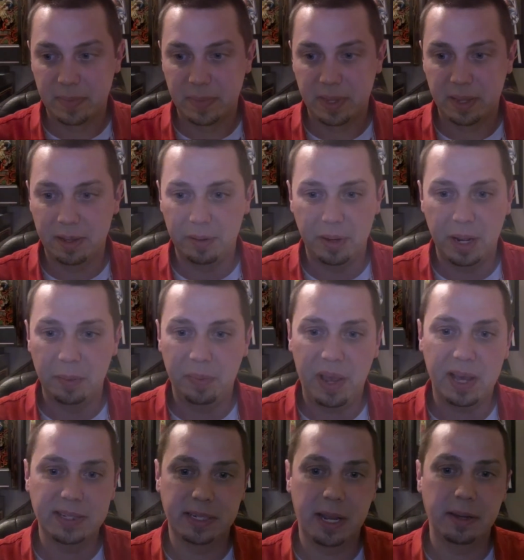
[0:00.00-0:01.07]
And
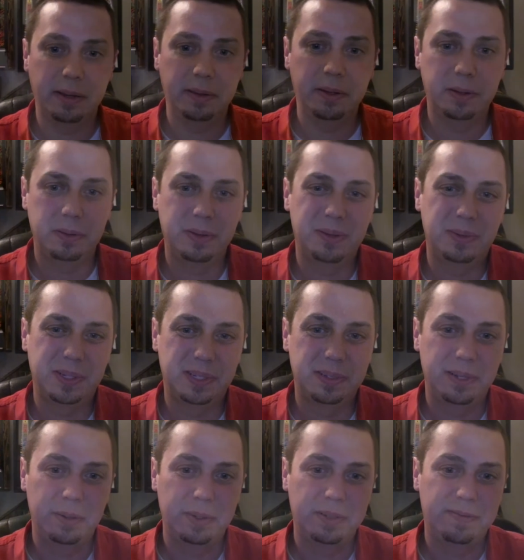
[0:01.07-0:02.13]
passing,
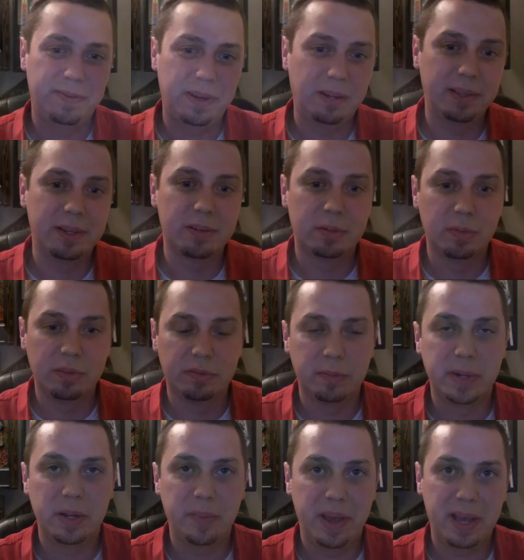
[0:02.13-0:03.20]
it was fairly normal for
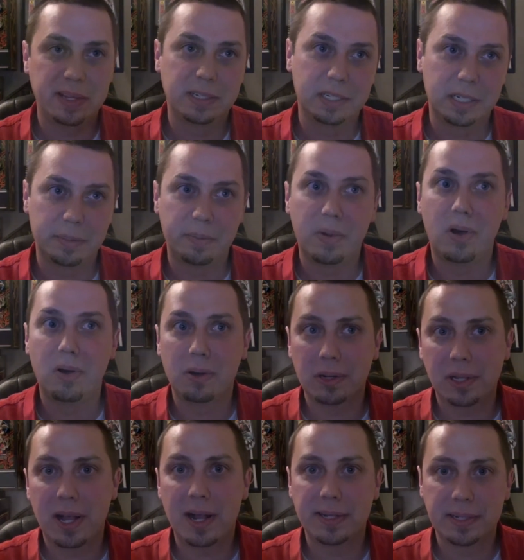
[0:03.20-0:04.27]
me to pass small
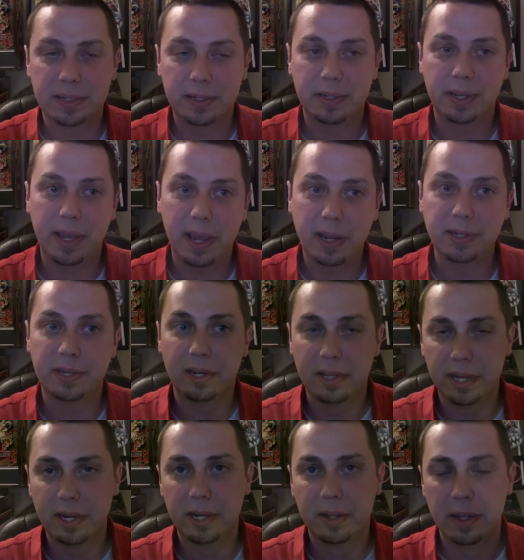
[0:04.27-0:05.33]
clots
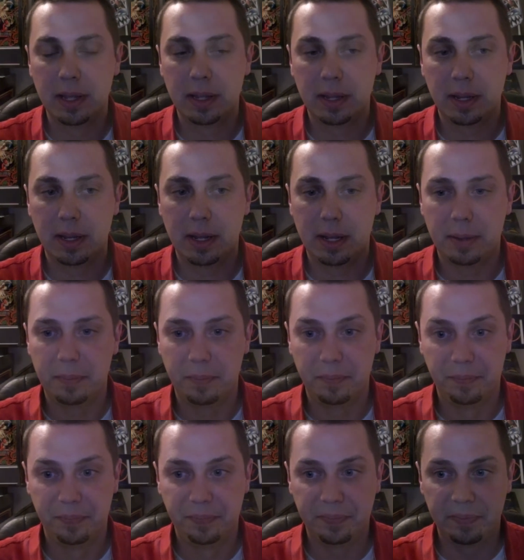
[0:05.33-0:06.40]
occasionally.
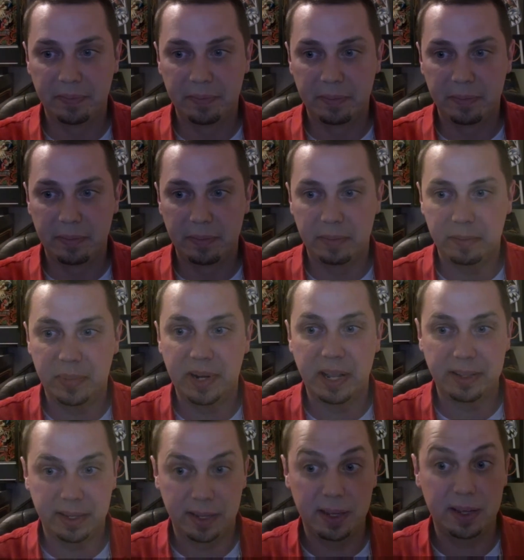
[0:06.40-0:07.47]
But
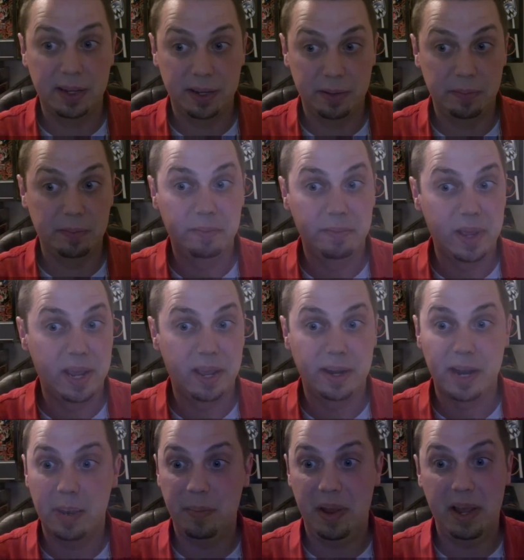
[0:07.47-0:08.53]
at the end, man,
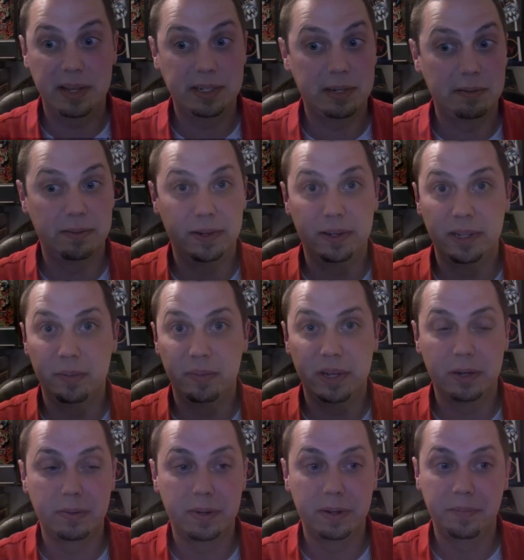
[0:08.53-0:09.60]
I passed a really
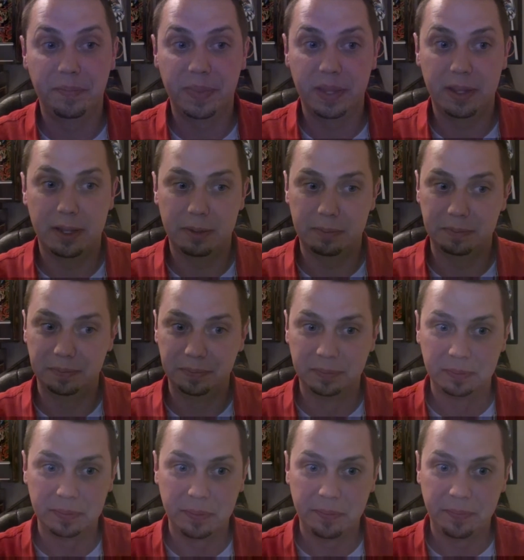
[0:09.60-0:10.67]
big one.
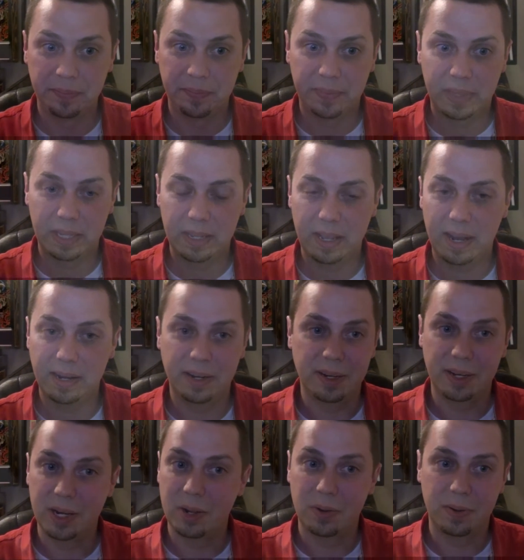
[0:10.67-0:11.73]
I
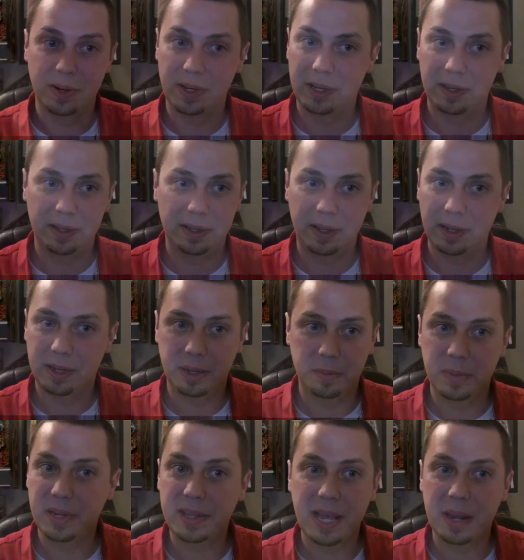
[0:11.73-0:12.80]
didn't know it could
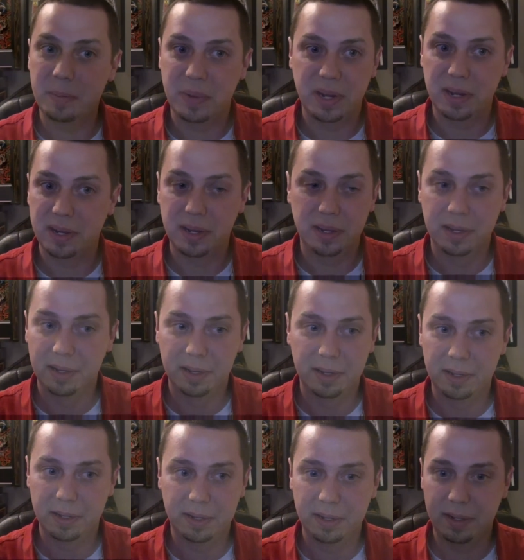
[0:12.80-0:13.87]
be that big,
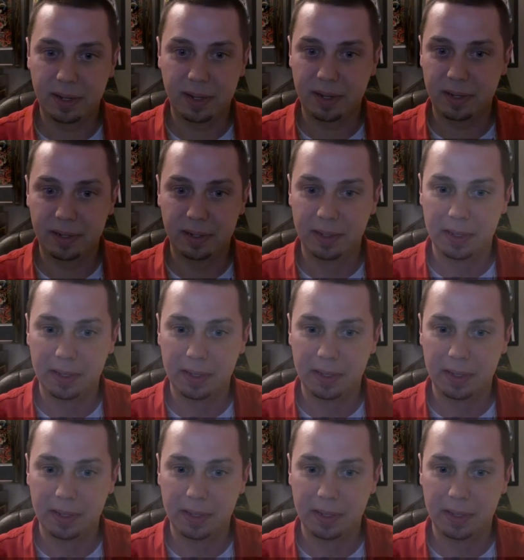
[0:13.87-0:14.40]
and